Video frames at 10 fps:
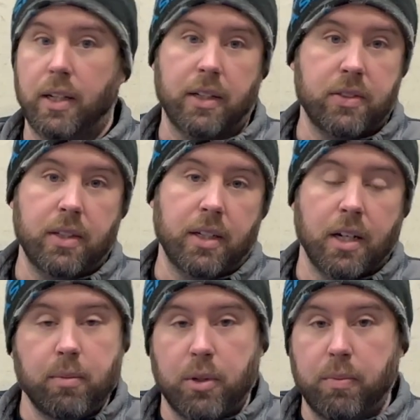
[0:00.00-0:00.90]
Like I said, they
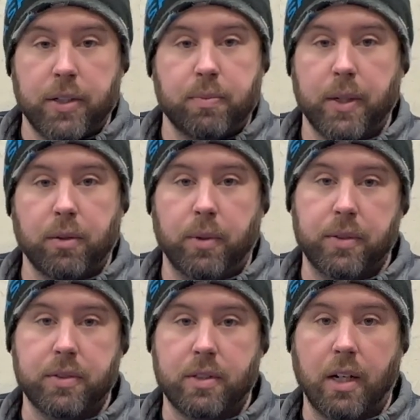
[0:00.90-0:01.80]
come with much better
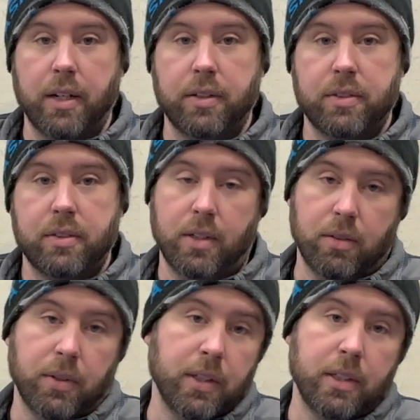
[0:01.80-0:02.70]
wheels and tires. Well,
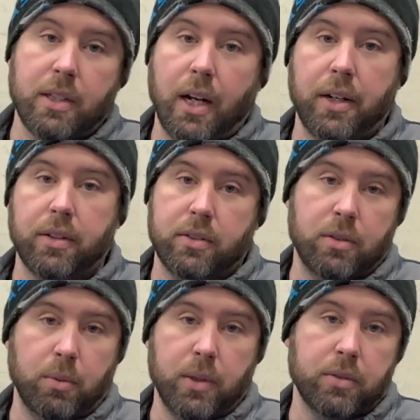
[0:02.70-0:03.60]
really tires.
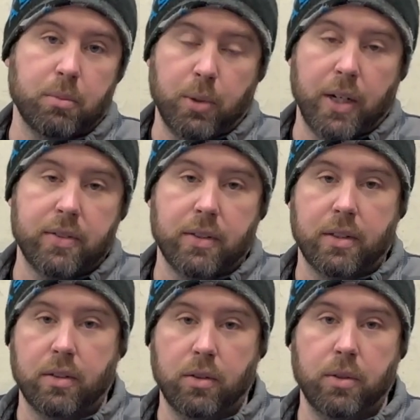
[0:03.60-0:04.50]
The wheels are
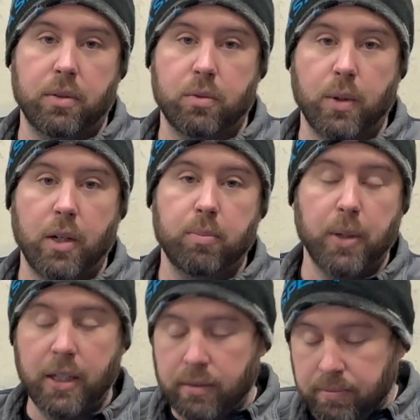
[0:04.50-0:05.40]
plastic and glued as well,
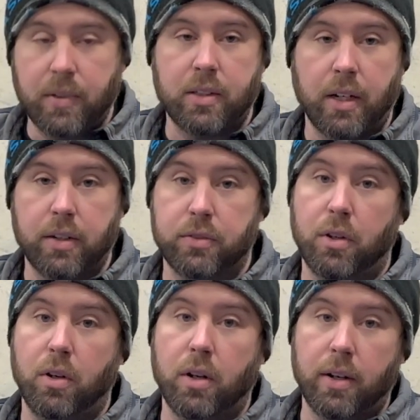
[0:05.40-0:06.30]
but the tires
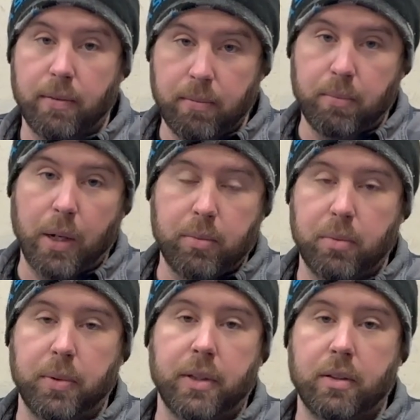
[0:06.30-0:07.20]
are
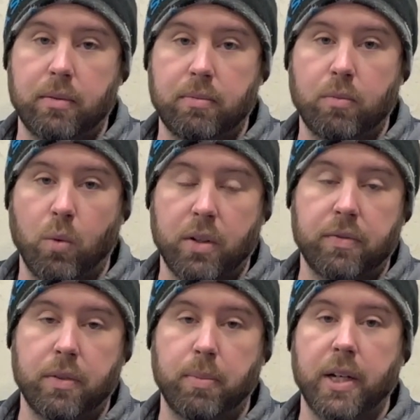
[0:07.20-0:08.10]
probably one
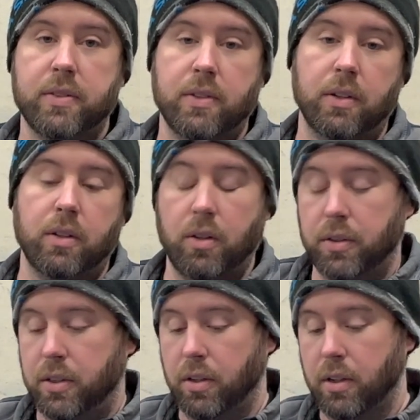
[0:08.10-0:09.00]
of the best on an
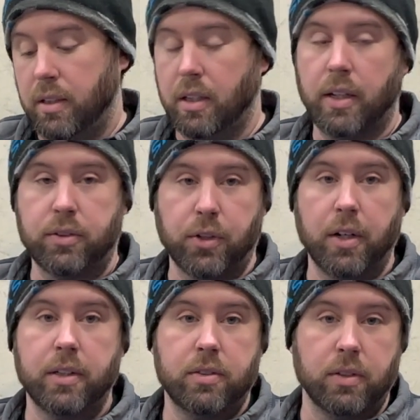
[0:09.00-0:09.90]
RTR. The
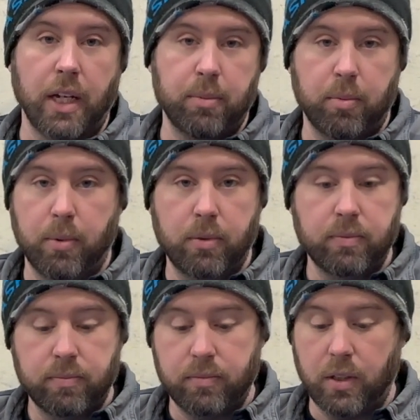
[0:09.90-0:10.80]
electronics are capable.
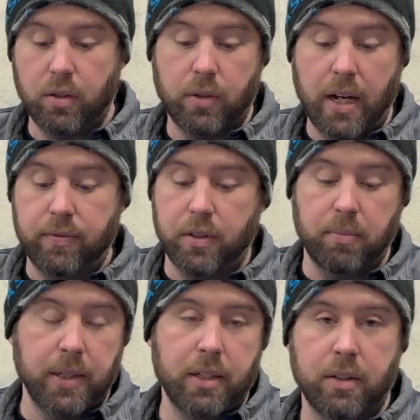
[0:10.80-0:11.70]
You don't have to
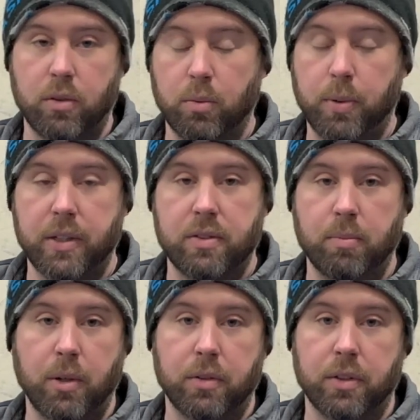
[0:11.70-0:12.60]
immediately replace the
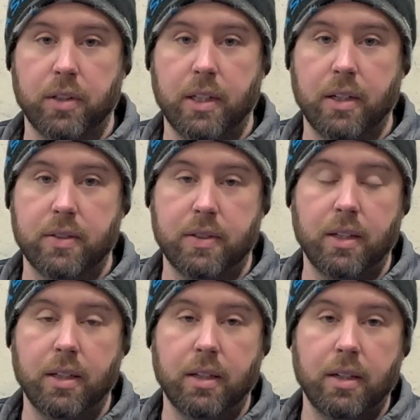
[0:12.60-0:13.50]
motor in the
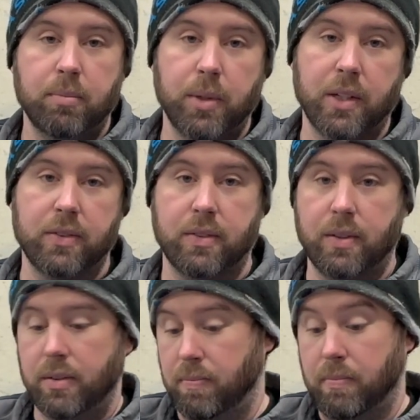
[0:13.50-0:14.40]
ESC because
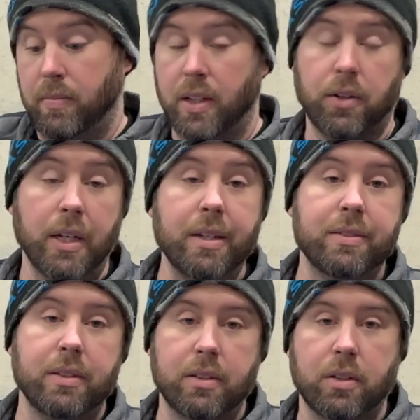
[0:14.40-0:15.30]
They're
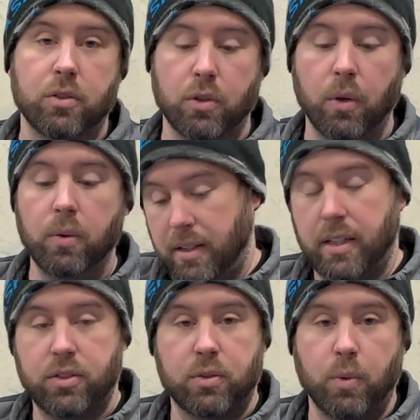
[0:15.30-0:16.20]
easy to control.
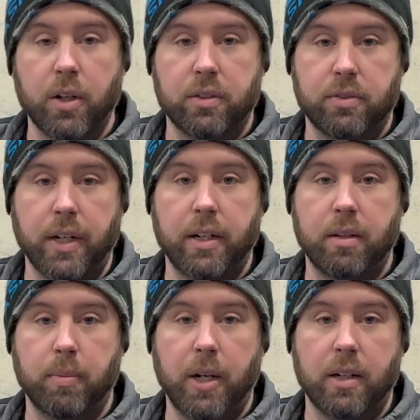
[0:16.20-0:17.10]
It just works right out of
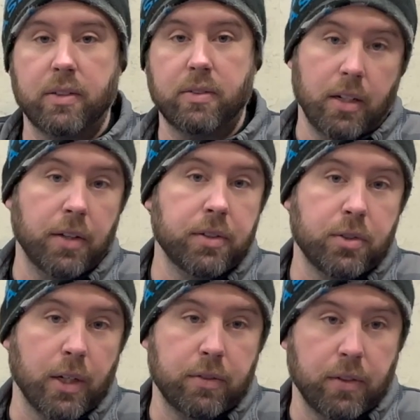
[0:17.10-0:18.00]
the box. Another
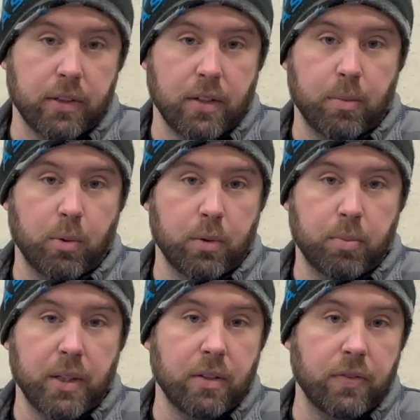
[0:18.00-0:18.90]
truck, for example, would
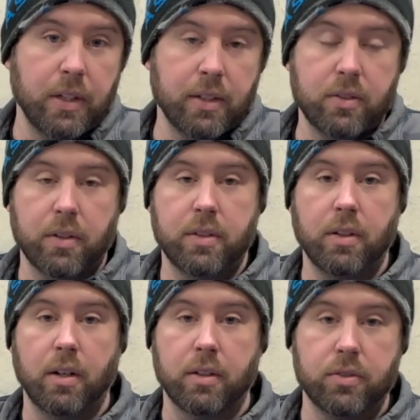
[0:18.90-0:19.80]
be the Pheonix
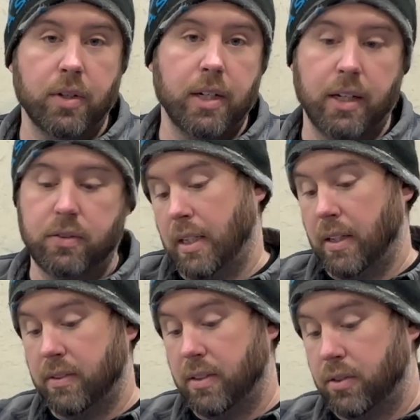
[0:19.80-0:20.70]
RTR, straight axle.
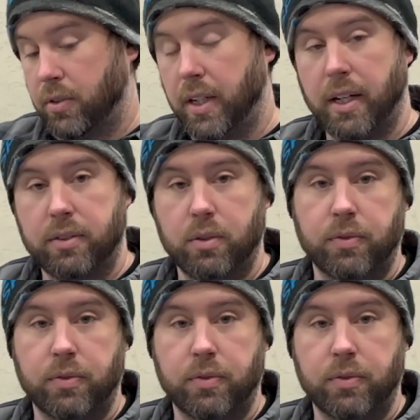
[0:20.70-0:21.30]
Is it a straight axle?